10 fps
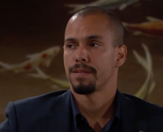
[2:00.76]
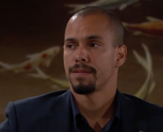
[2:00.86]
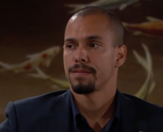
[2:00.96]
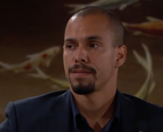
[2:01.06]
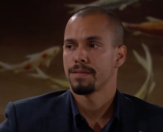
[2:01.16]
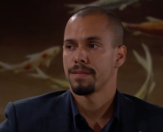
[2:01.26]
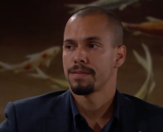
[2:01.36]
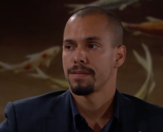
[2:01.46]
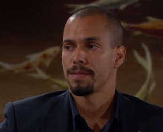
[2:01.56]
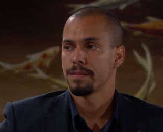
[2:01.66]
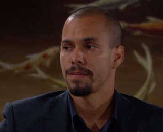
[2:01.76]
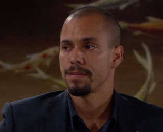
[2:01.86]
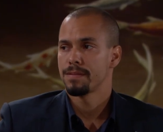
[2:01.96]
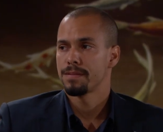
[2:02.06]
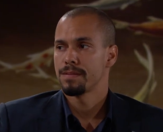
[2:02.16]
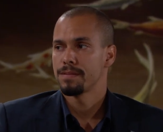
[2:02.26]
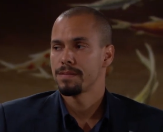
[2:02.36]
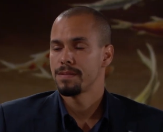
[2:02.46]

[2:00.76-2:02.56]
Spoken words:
No one is speaking in this clip.